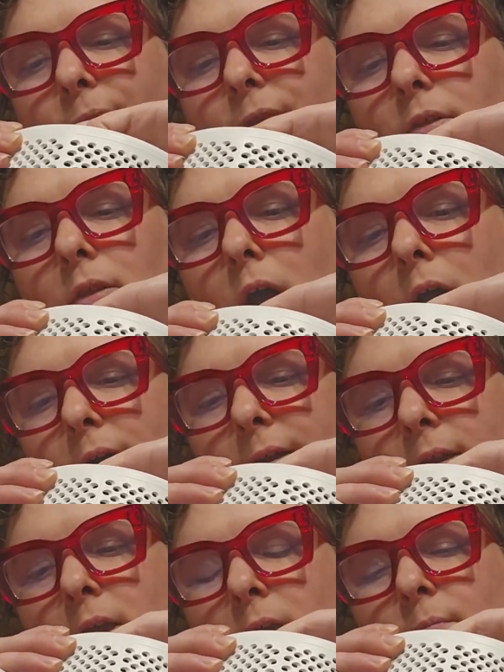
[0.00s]
with the lock,
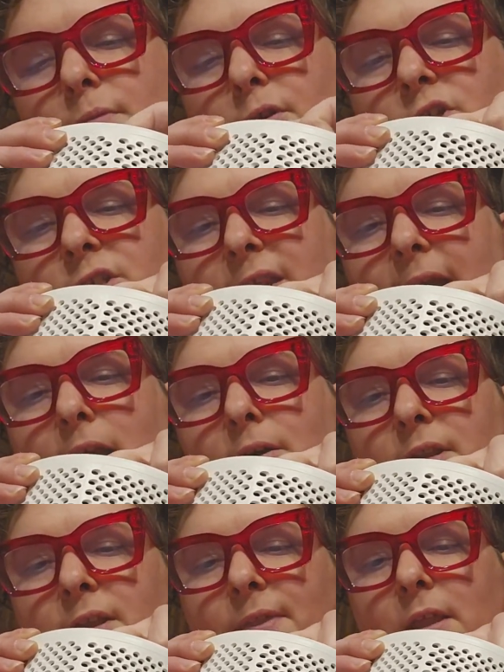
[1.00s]
push
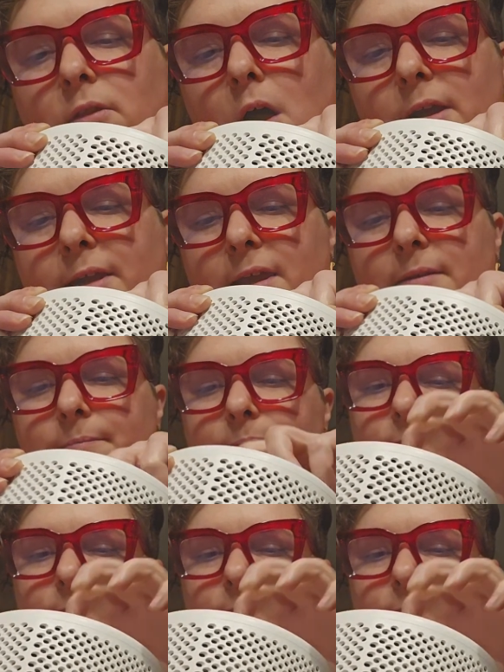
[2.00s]
down, and then lock it.